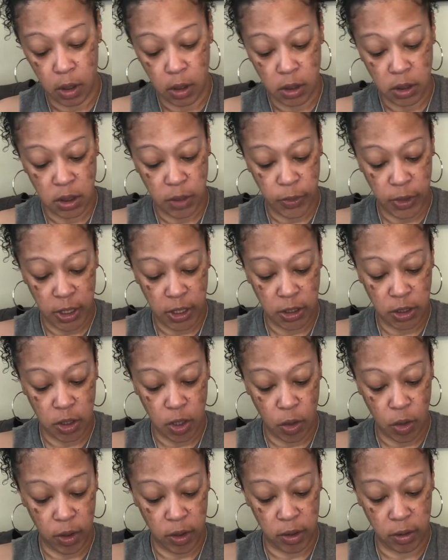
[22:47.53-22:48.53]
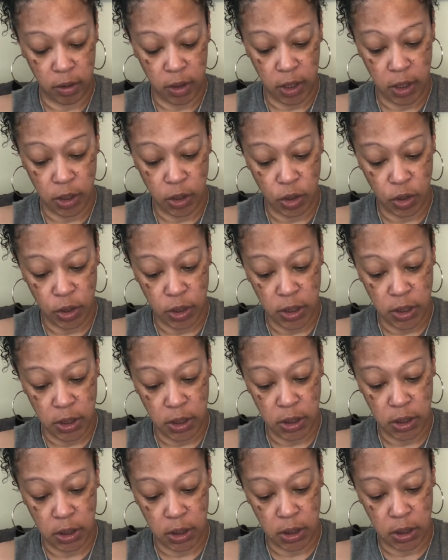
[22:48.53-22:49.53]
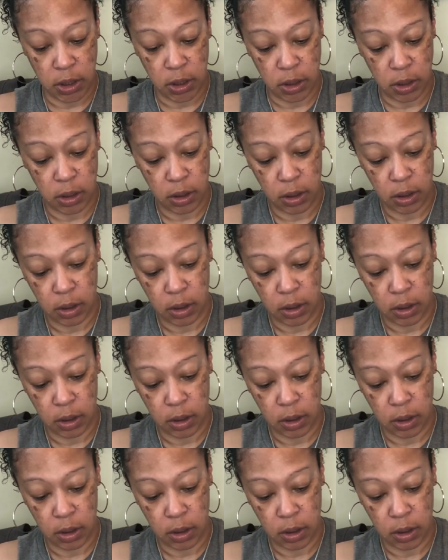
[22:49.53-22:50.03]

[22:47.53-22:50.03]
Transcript: Somebody has no other interests.